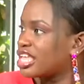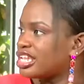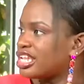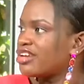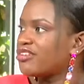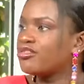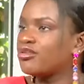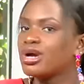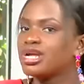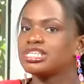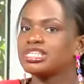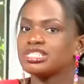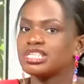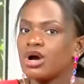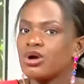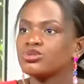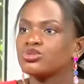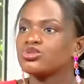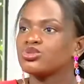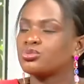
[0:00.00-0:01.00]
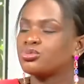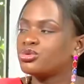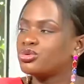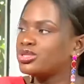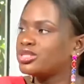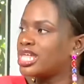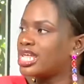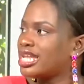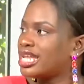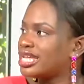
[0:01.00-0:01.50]
Everyone is out to pull
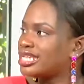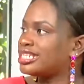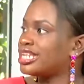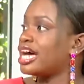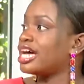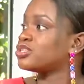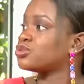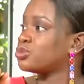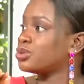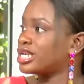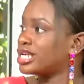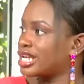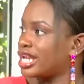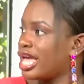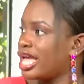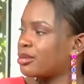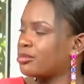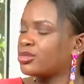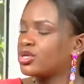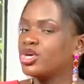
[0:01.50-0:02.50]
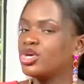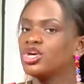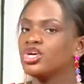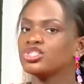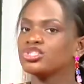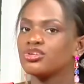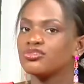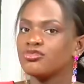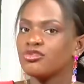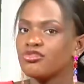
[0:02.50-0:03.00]
the ladder as we climb.
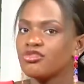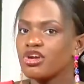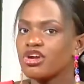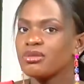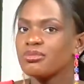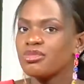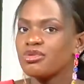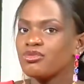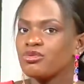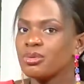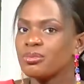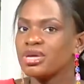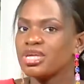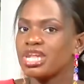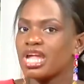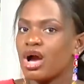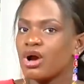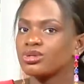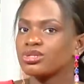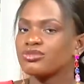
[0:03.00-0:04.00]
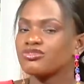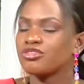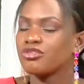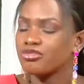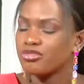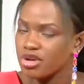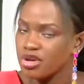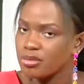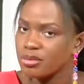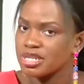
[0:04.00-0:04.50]
So for
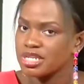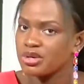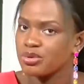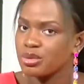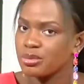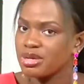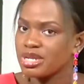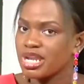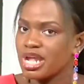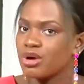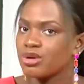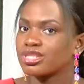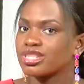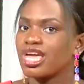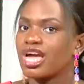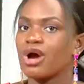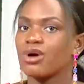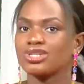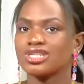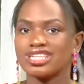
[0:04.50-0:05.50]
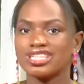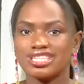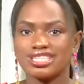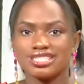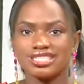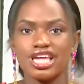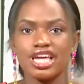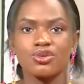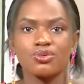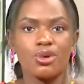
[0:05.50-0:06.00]
very many women out there, I would
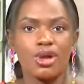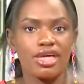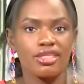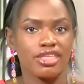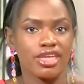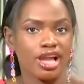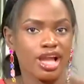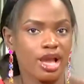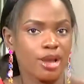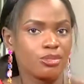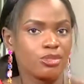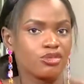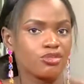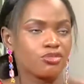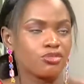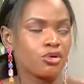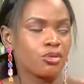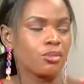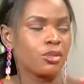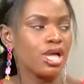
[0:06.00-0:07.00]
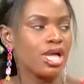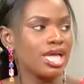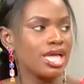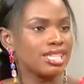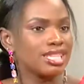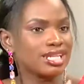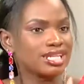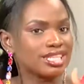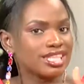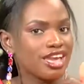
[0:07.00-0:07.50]
understand where they're coming from,
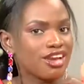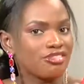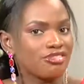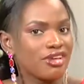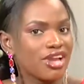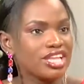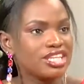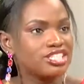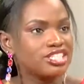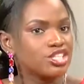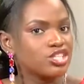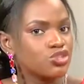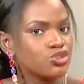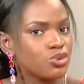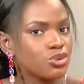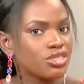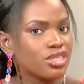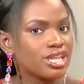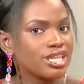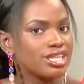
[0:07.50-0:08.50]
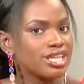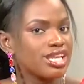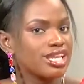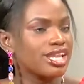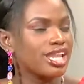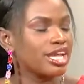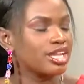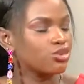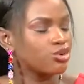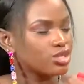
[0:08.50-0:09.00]
that they are fighting tooth and
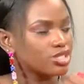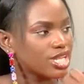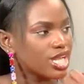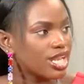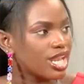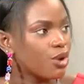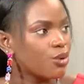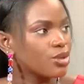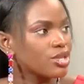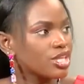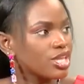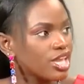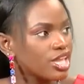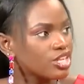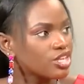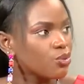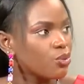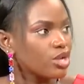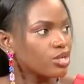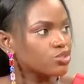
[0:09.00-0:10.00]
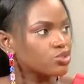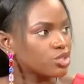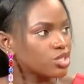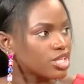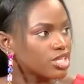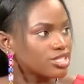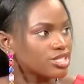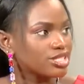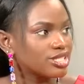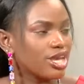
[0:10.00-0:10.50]
nail and not allowing anyone to
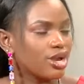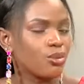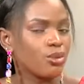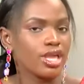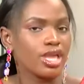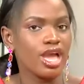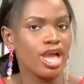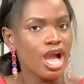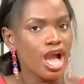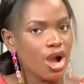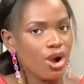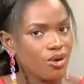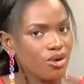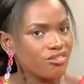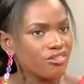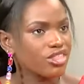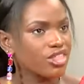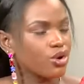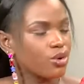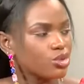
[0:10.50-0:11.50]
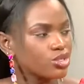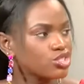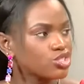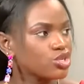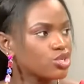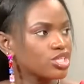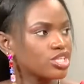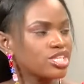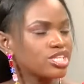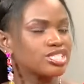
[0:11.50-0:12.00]
get in their way. However, the
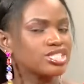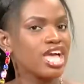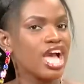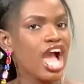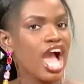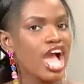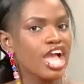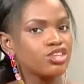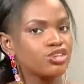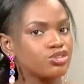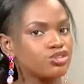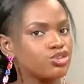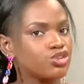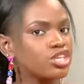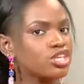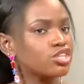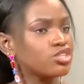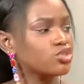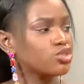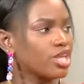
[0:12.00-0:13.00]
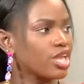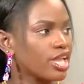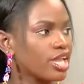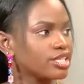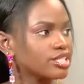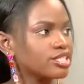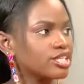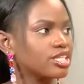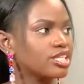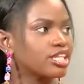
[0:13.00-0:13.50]
question is, are you doing it to the
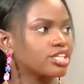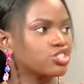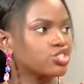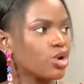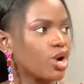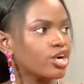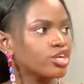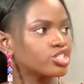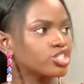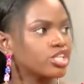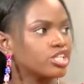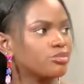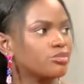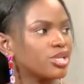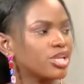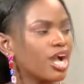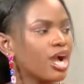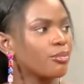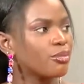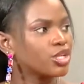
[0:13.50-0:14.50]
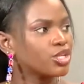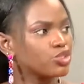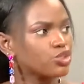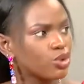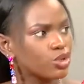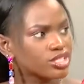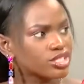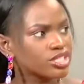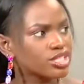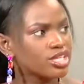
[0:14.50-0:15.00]
extent that you're actually becoming
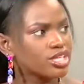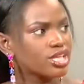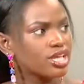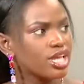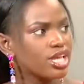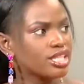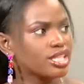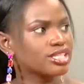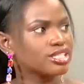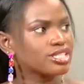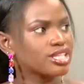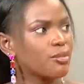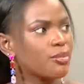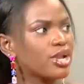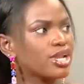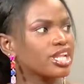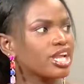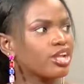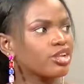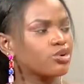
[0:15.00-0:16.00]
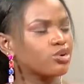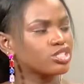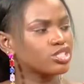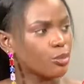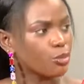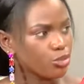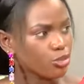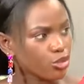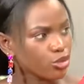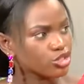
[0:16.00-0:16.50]
toxic, that someone cannot
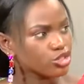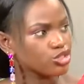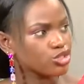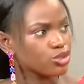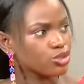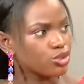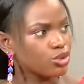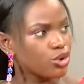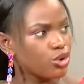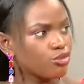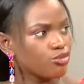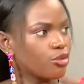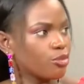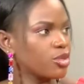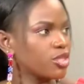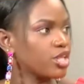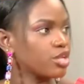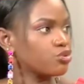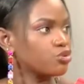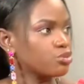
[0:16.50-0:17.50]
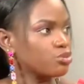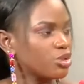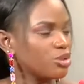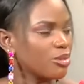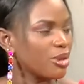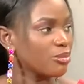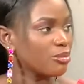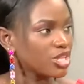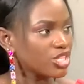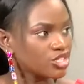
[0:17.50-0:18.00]
approach you? For me, that would be
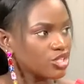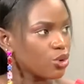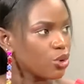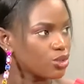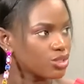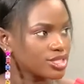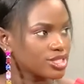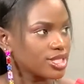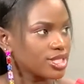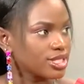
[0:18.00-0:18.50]
my major concern.